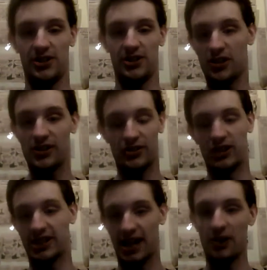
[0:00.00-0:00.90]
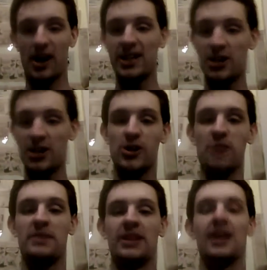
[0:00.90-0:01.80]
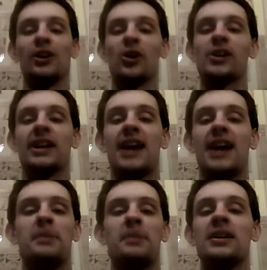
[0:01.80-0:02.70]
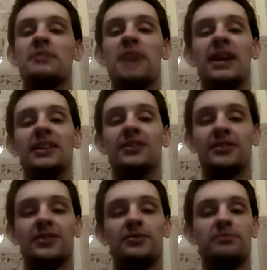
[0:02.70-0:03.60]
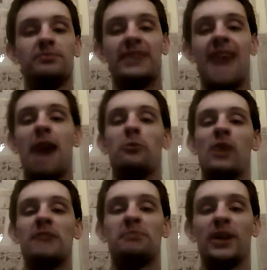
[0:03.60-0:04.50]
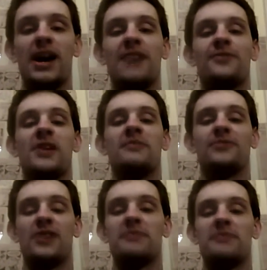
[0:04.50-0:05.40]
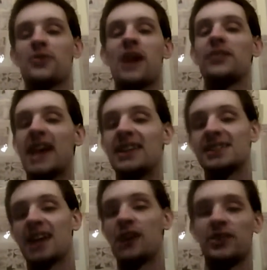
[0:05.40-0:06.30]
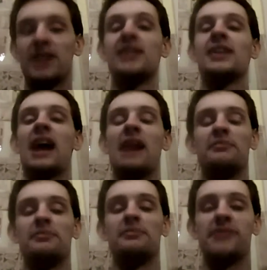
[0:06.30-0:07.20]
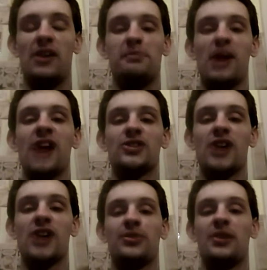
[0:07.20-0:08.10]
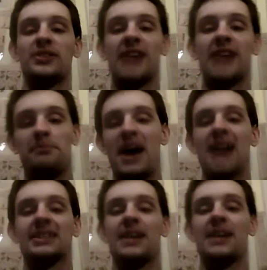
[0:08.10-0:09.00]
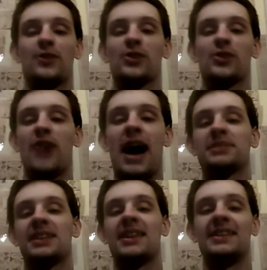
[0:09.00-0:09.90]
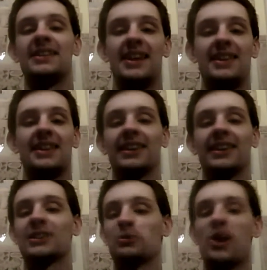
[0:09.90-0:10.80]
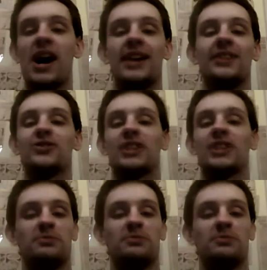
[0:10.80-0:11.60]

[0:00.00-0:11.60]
you just go on YouTube and look it up. But that one play from their own end zone, Terry Bradshaw throws that pass up for grabs, and then Lynn Swann just